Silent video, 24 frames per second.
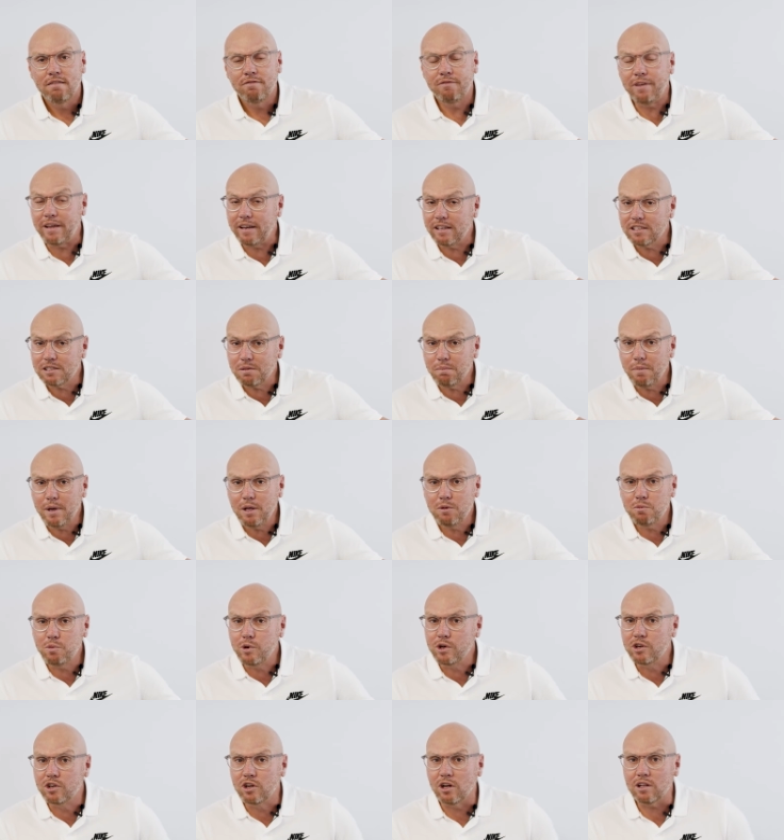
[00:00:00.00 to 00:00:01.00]
That doesn't mean
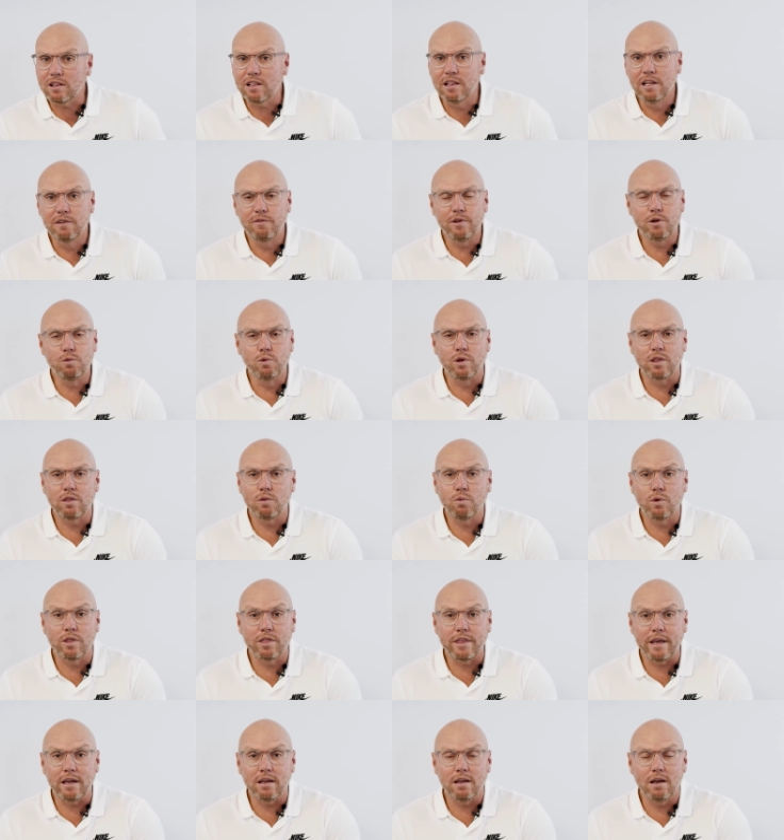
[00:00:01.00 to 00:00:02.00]
we're not living with,
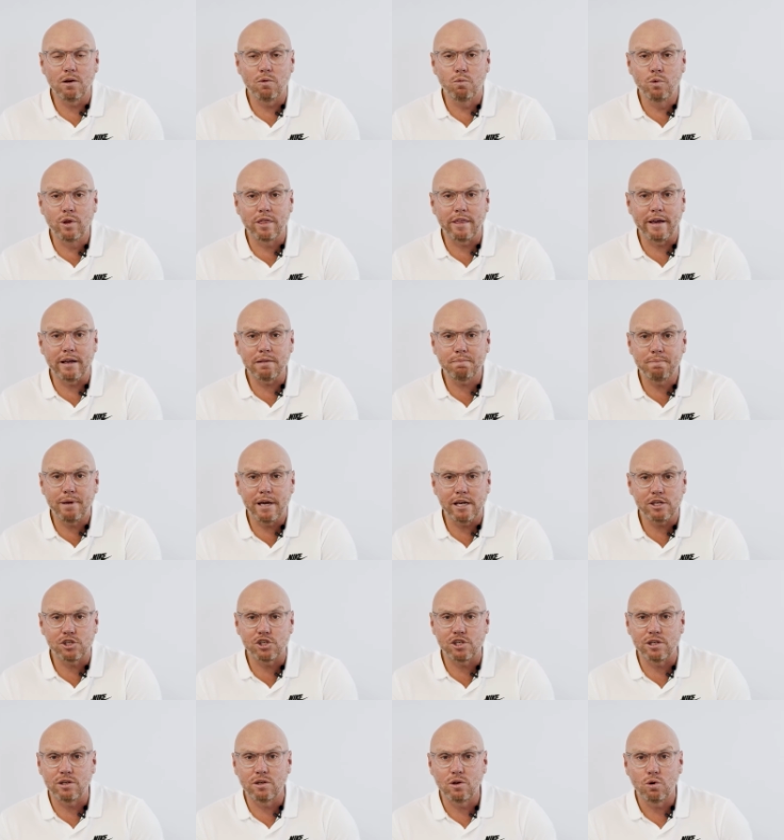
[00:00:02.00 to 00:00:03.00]
with, without
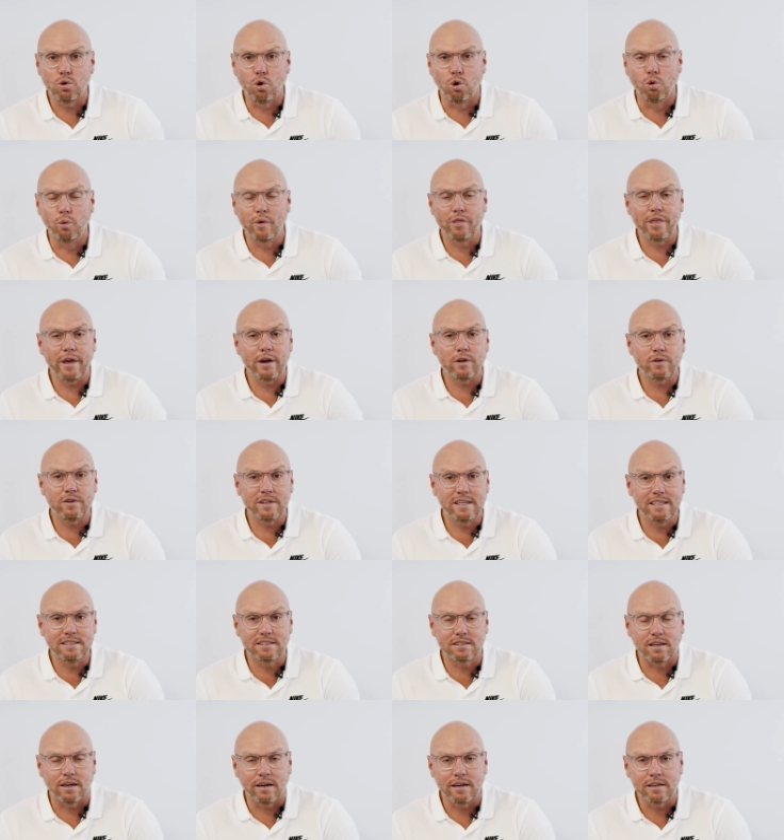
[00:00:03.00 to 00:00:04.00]
passion or without
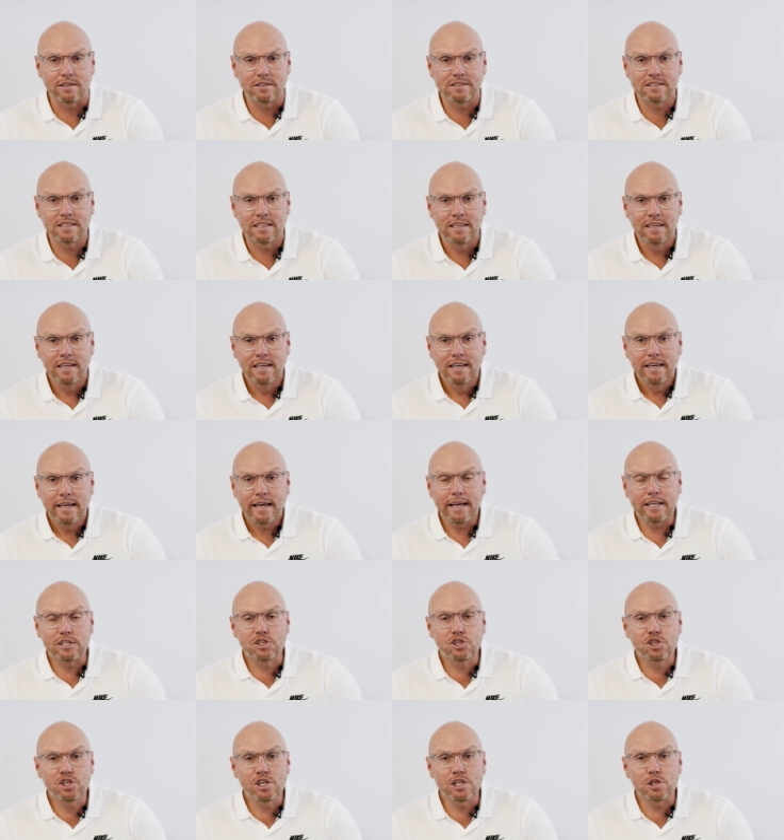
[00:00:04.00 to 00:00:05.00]
desires.
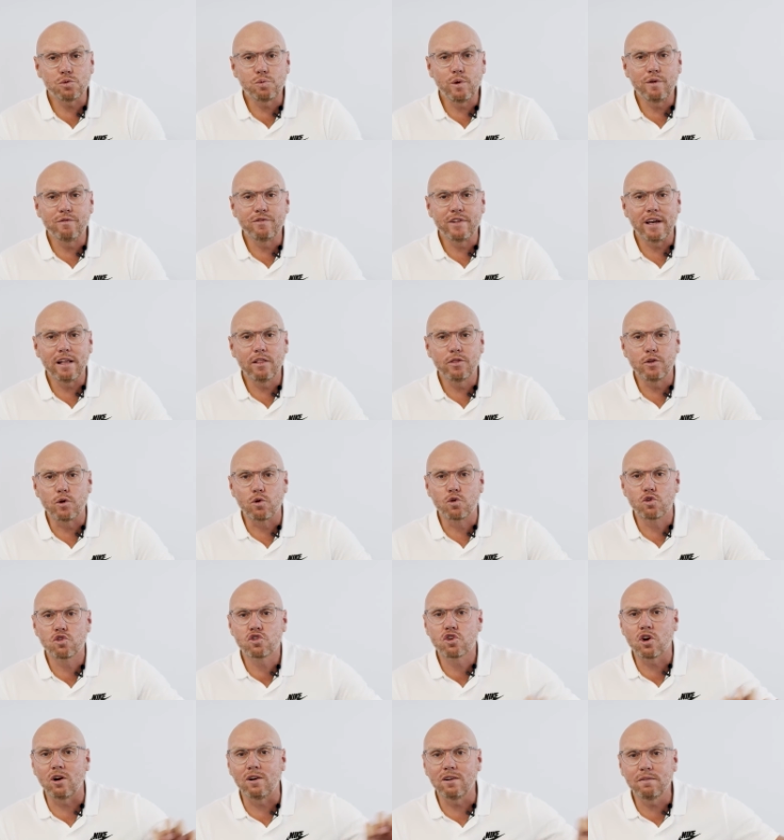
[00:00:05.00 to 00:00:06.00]
It's just we've nailed the
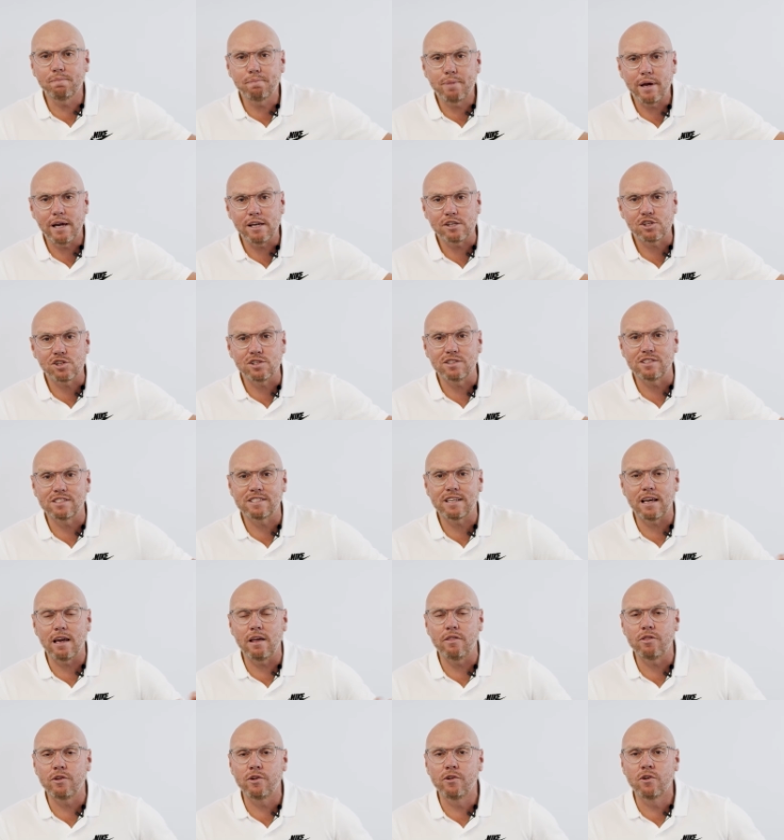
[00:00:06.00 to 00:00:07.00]
wrong passions
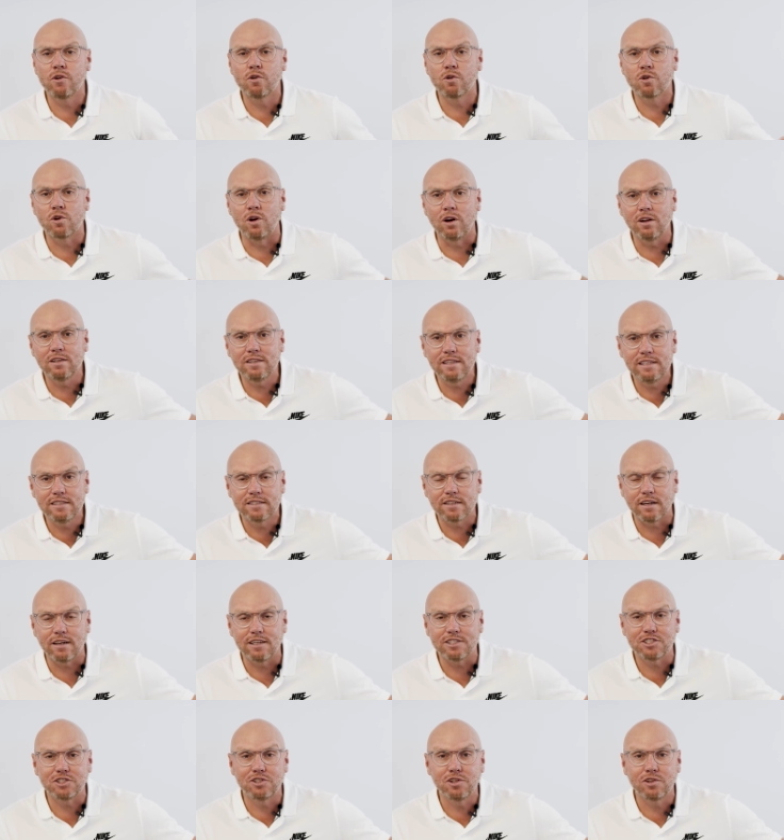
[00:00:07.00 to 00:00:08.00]
and the wrong
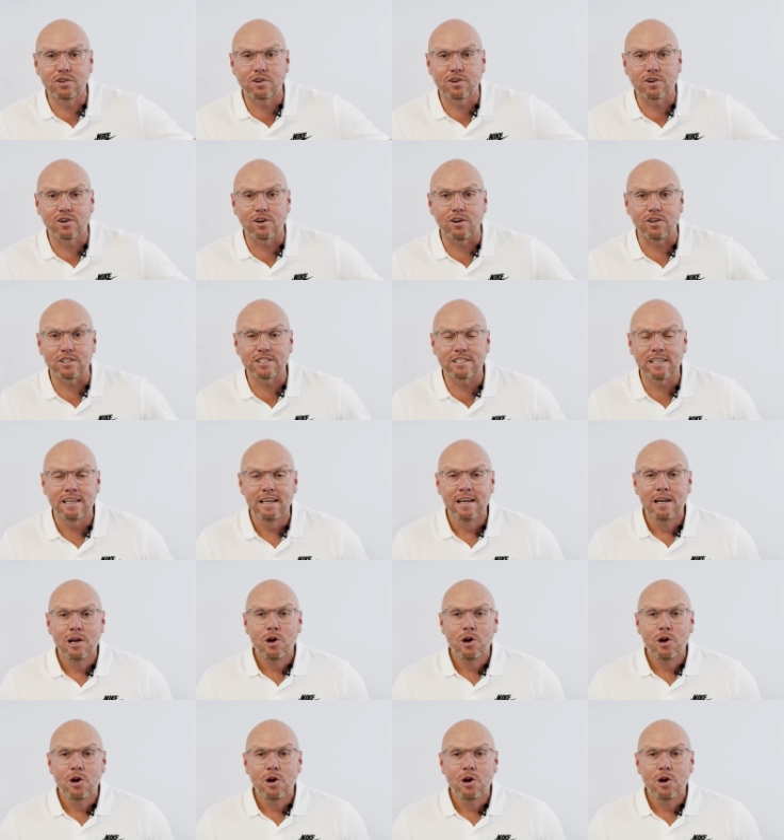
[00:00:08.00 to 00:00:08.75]
desires to the cross.